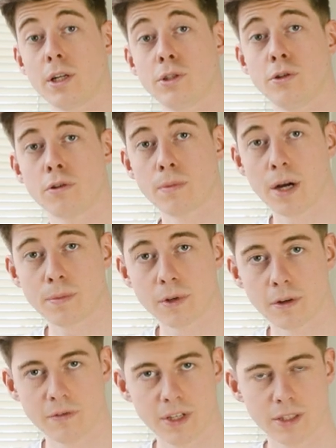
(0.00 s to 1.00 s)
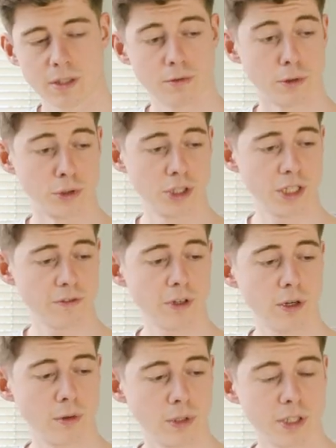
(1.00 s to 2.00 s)
they really do remind me of is the Rose
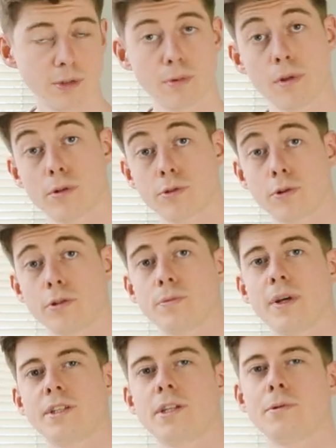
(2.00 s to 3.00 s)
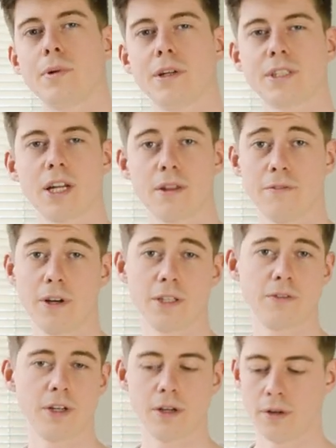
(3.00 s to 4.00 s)
Jivco, which is one of those rose bases we looked at in the
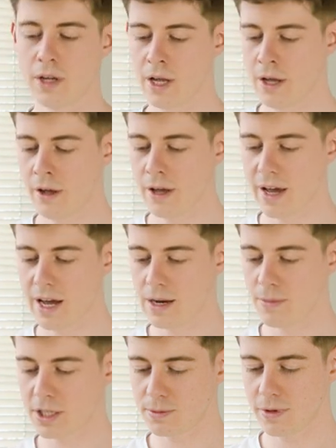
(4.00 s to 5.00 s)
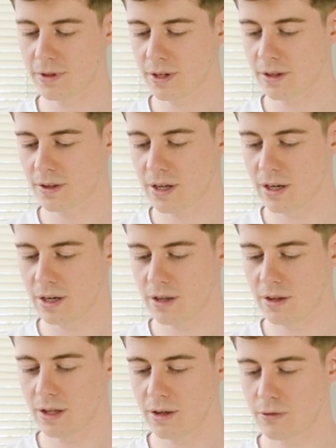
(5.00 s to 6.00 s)
first video. And it makes me think
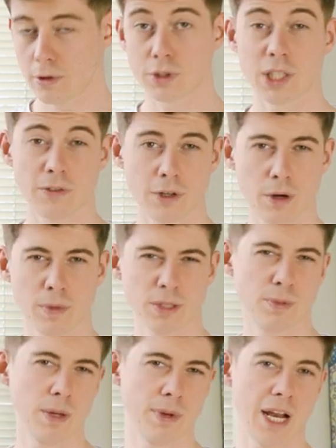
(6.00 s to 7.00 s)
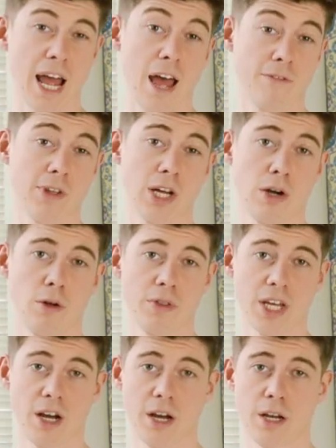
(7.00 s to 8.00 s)
that the Rose Jivco must be a bit heavier
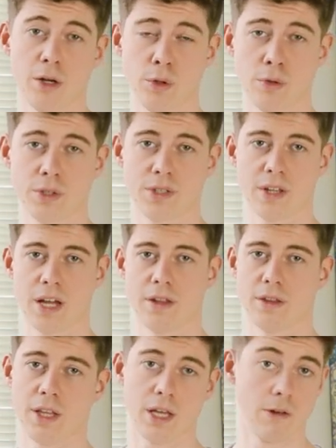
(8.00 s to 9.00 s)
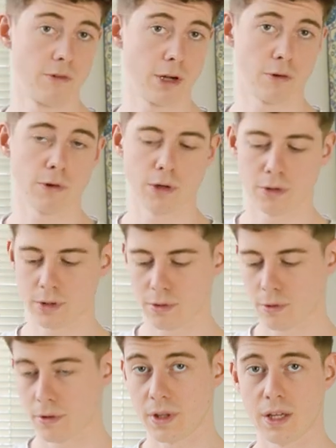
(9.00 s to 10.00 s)
on the Ionones than the Real
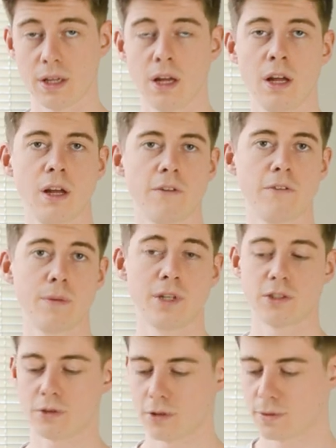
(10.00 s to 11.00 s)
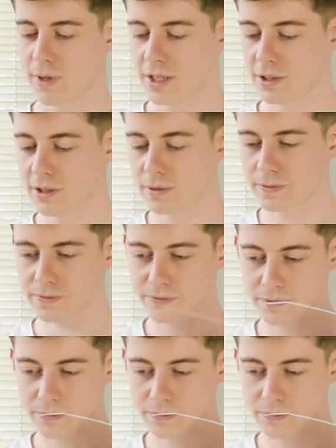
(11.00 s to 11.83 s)
Rose or the Feminine Rose base.